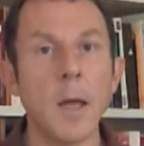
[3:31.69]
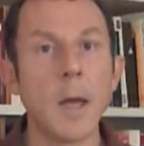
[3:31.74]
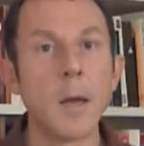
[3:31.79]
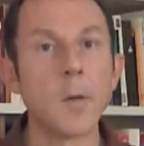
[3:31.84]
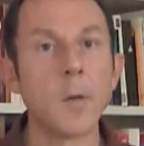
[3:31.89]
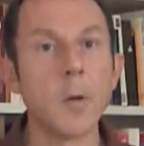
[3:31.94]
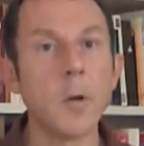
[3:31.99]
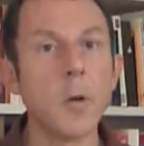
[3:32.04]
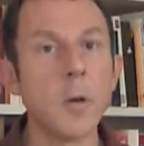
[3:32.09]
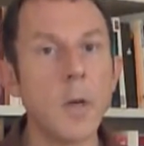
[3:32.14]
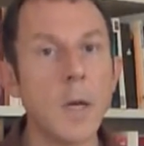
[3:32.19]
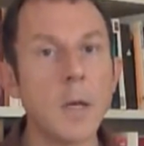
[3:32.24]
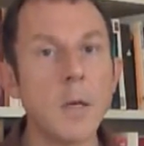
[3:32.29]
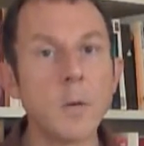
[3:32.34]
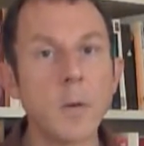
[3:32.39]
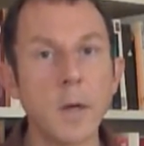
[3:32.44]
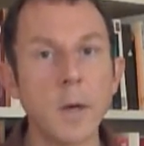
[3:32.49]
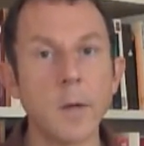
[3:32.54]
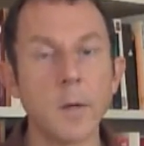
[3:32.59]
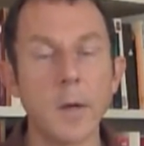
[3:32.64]
And so you need
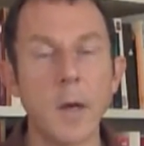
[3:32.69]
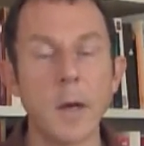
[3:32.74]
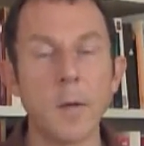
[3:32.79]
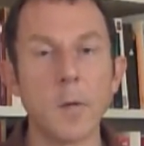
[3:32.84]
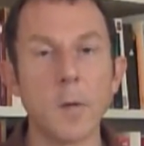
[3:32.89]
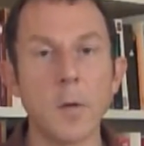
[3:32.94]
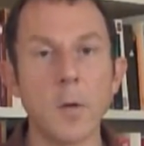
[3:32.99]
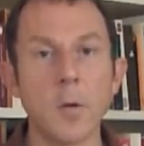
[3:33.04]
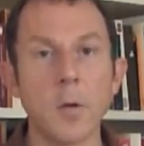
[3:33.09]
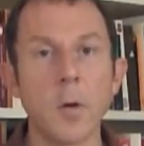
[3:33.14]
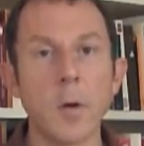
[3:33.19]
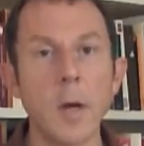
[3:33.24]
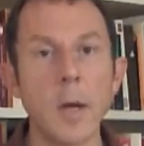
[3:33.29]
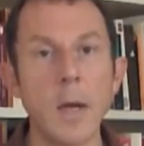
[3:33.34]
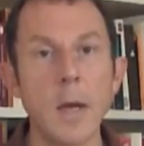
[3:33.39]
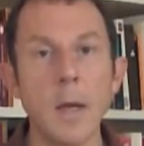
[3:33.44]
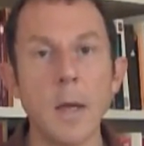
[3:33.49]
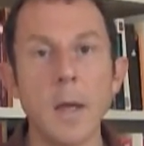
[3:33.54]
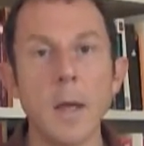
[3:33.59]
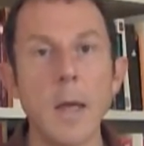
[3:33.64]
to understand
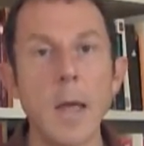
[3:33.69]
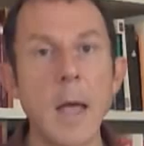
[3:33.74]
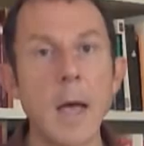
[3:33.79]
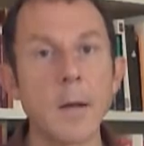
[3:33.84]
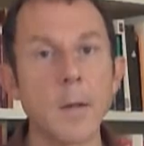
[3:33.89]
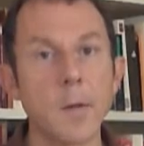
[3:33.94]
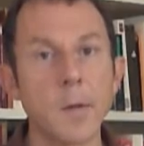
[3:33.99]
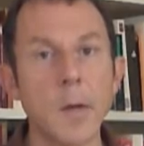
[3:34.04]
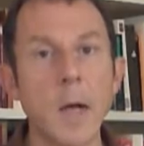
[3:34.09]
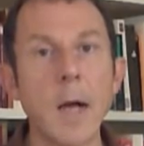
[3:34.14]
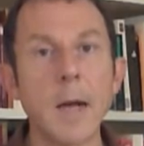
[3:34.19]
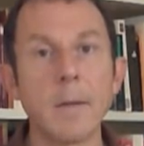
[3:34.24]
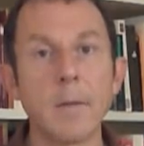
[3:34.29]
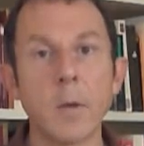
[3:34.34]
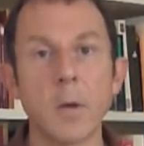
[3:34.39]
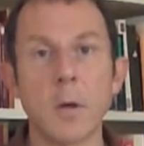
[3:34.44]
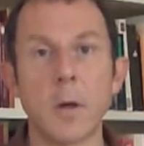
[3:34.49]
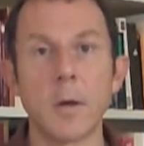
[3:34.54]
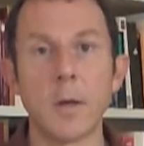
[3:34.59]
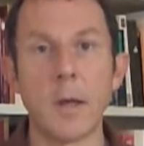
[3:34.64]
security outside of
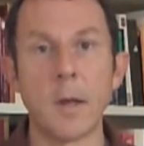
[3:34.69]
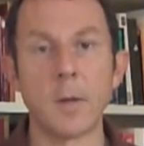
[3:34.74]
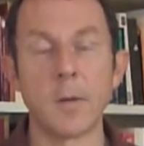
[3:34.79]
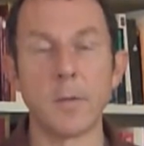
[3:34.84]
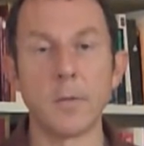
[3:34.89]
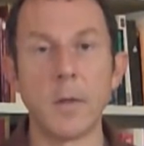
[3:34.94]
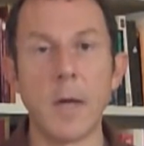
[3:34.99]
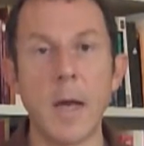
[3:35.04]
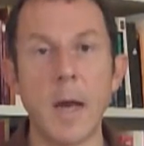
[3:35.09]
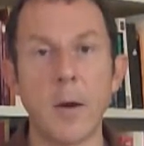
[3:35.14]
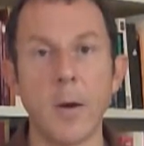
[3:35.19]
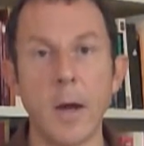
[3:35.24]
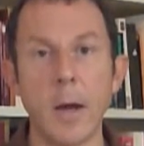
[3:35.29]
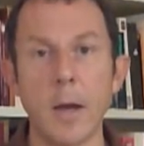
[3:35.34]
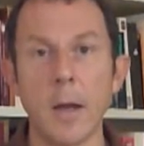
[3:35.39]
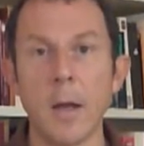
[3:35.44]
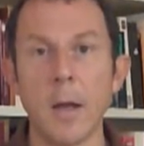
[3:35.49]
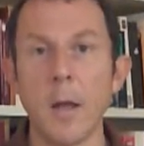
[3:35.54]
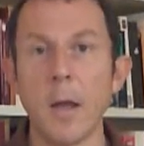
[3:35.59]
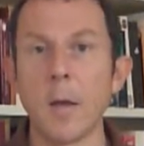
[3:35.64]
the context of layering.
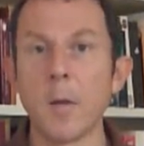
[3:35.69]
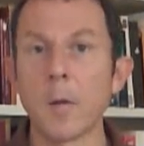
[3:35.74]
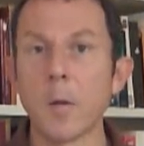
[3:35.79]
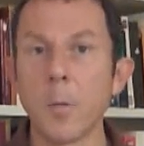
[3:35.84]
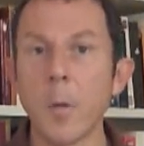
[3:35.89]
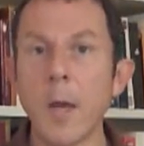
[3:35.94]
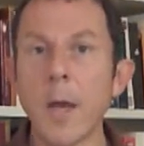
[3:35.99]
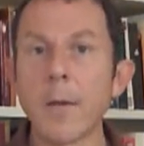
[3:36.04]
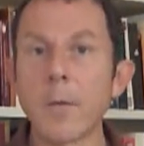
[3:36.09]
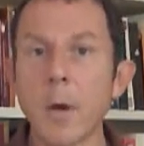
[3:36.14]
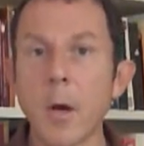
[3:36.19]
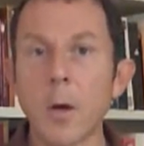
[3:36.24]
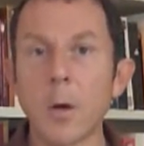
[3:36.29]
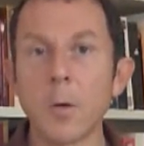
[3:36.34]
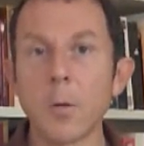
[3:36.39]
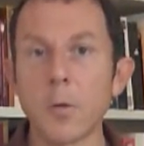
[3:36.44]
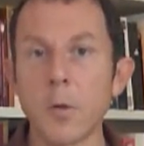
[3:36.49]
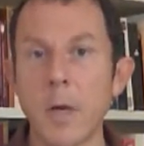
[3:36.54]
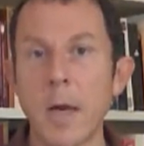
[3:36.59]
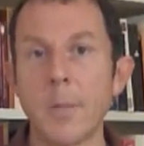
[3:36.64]
So we have a
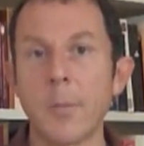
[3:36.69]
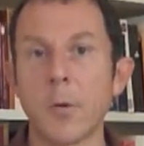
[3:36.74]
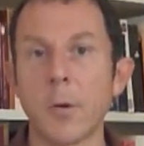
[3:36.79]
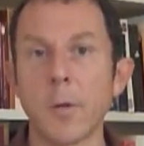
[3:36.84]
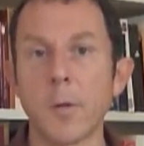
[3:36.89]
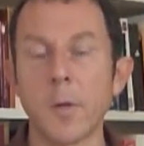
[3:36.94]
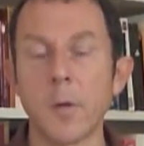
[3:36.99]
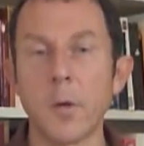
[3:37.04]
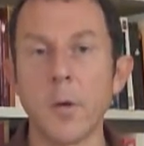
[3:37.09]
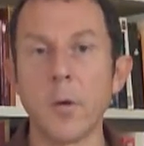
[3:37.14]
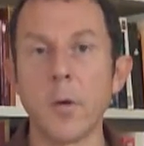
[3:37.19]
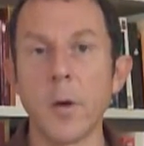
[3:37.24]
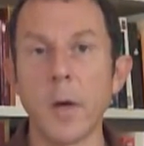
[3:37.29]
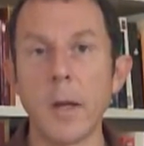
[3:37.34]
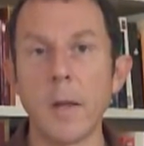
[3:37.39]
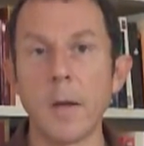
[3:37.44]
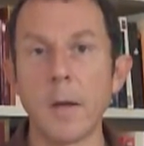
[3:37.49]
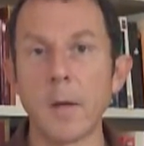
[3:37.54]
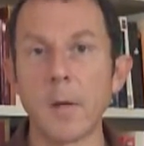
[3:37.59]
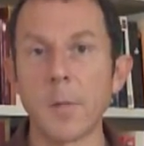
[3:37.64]
whole chapter on
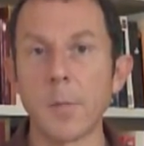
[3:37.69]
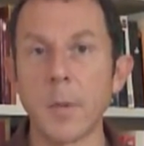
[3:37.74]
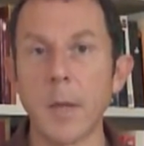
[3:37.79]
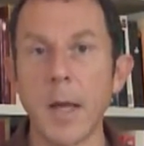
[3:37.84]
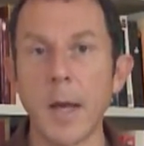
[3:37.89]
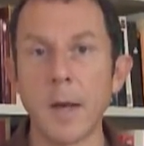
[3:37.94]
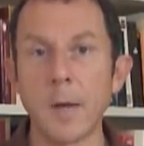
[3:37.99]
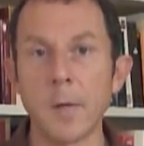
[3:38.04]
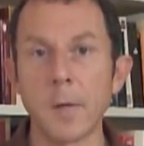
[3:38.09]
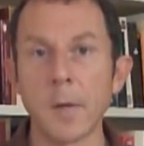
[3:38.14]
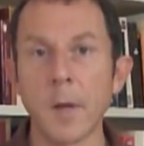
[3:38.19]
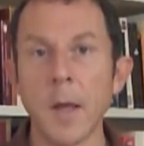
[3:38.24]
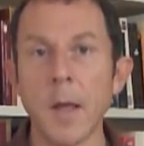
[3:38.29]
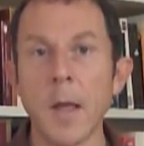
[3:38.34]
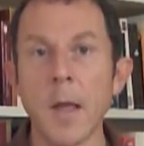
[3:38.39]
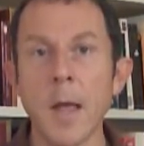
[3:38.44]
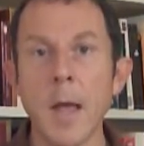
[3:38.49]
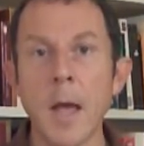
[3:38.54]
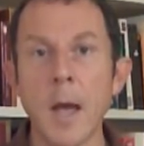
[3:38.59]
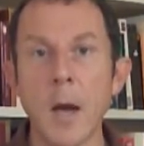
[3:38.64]
security that explains
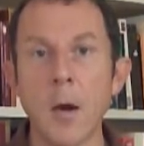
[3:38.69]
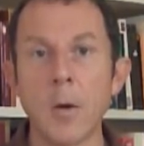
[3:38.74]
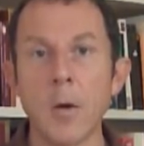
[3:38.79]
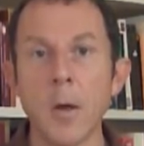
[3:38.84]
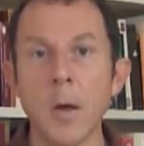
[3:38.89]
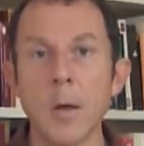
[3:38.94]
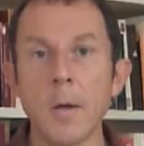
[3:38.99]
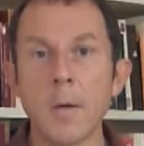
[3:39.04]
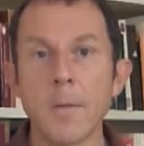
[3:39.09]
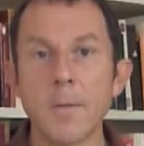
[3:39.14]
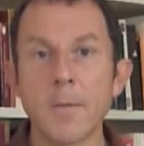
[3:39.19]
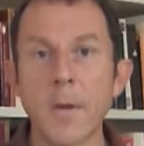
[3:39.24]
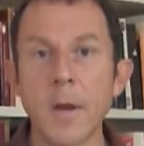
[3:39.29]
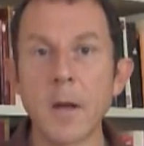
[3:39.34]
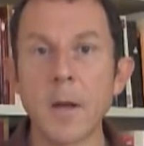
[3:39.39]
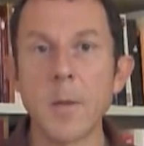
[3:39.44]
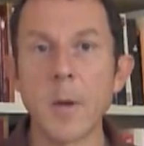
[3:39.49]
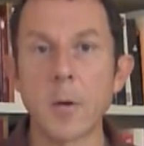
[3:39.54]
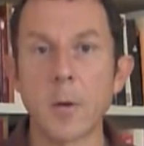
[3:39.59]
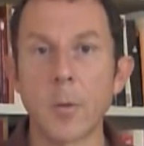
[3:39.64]
how
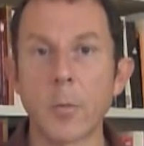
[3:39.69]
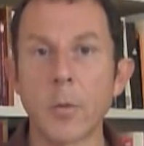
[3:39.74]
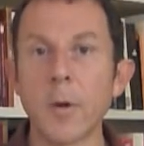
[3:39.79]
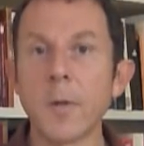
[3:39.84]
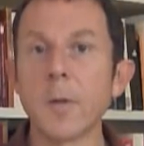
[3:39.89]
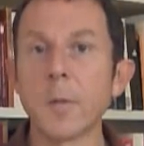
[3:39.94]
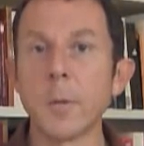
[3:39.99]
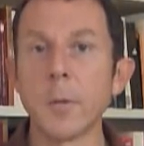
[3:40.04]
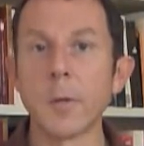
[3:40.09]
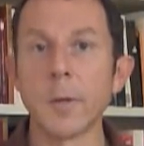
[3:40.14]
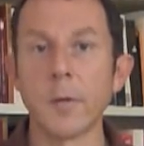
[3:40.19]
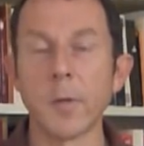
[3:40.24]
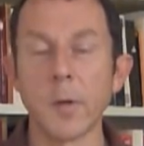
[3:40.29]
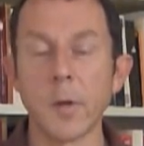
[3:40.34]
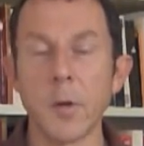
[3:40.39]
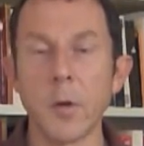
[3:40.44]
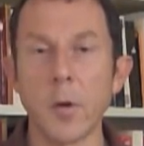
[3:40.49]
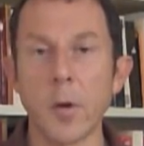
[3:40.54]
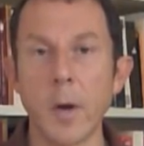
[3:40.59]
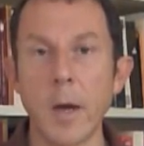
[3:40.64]
fundamental principles of
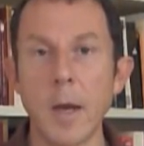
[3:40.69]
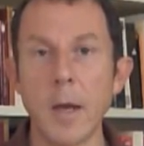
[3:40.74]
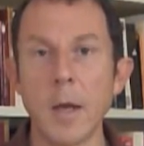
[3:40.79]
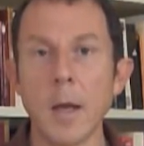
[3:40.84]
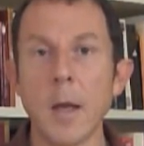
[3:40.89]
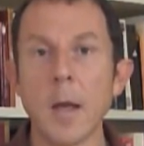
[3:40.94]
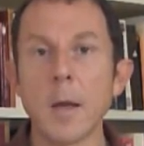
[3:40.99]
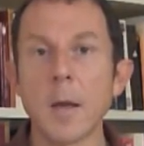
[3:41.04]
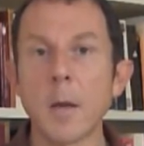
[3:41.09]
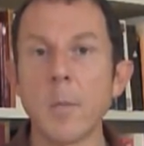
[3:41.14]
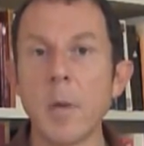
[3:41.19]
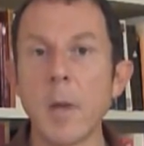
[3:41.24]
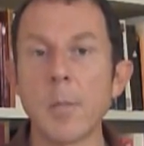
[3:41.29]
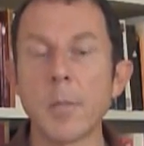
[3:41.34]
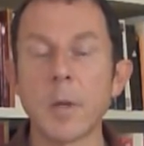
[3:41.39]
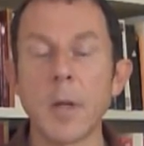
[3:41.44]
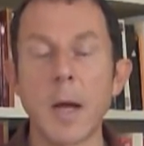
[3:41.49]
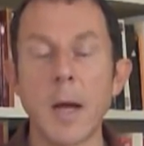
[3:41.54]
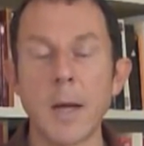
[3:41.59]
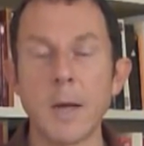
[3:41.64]
security can be
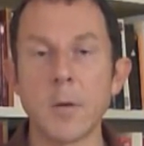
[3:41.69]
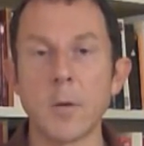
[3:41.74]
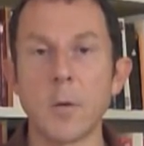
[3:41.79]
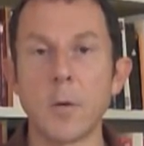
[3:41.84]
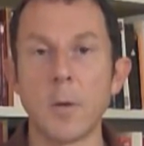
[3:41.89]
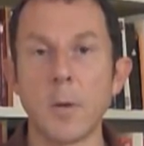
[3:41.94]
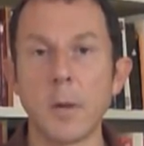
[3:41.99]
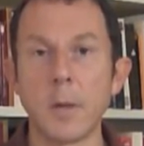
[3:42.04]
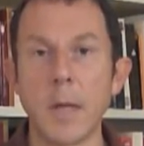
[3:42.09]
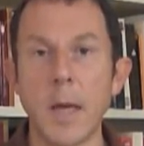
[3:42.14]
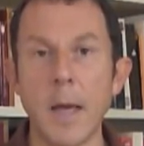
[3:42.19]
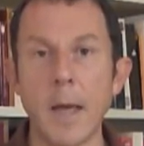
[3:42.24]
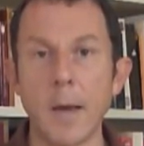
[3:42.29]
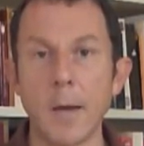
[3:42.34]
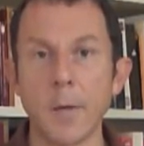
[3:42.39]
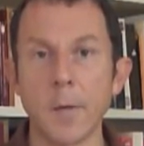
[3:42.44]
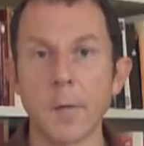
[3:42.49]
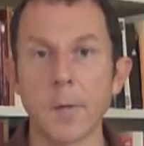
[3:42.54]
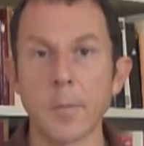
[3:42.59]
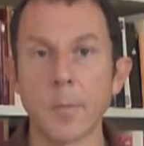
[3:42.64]
applied to all the
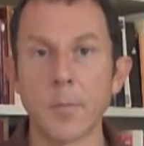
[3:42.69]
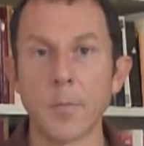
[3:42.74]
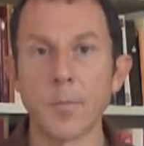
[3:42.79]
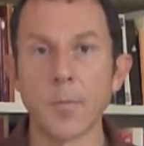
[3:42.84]
layers.